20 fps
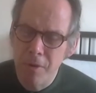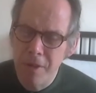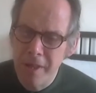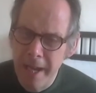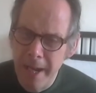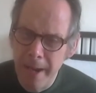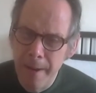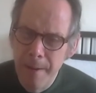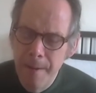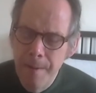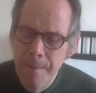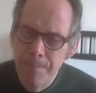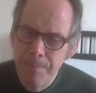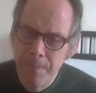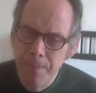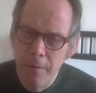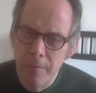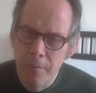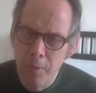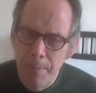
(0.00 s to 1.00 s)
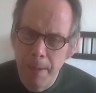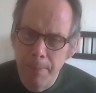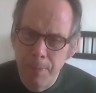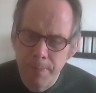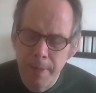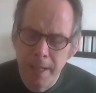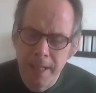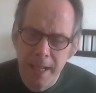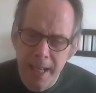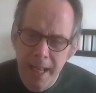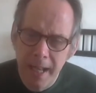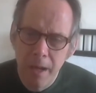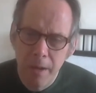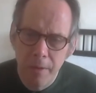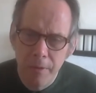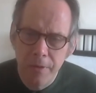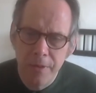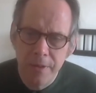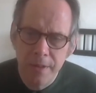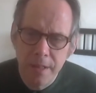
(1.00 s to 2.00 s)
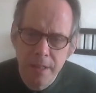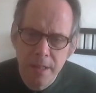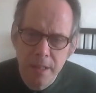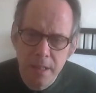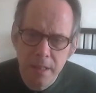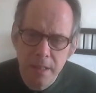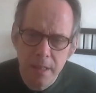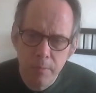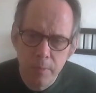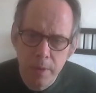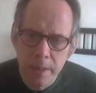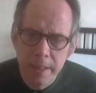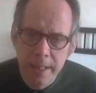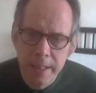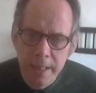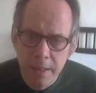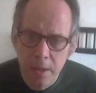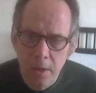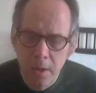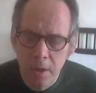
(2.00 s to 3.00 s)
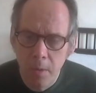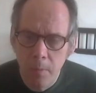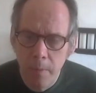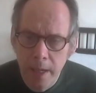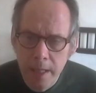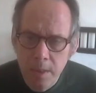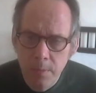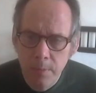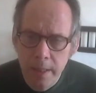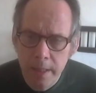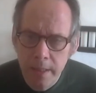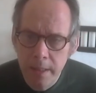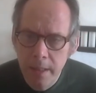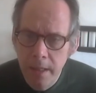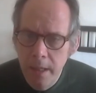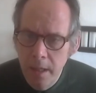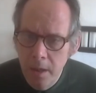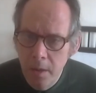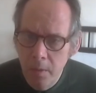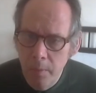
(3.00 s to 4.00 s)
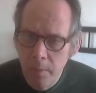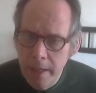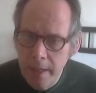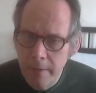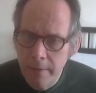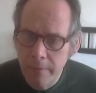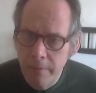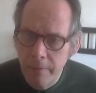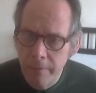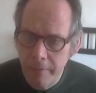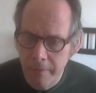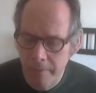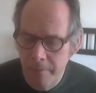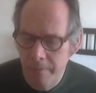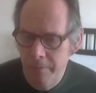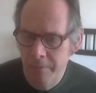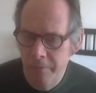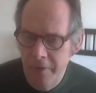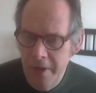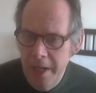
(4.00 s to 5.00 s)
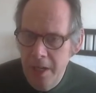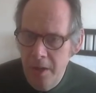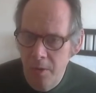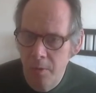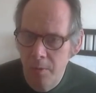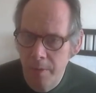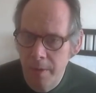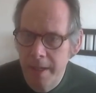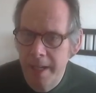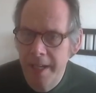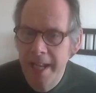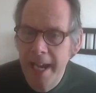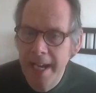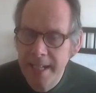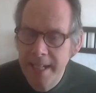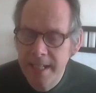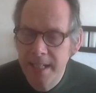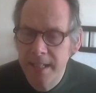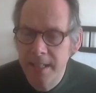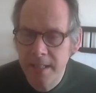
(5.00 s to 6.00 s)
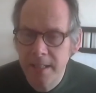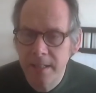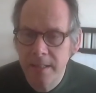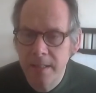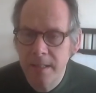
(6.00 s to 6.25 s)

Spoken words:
thing for people's mental health, and we need to look at ways we can feel connected.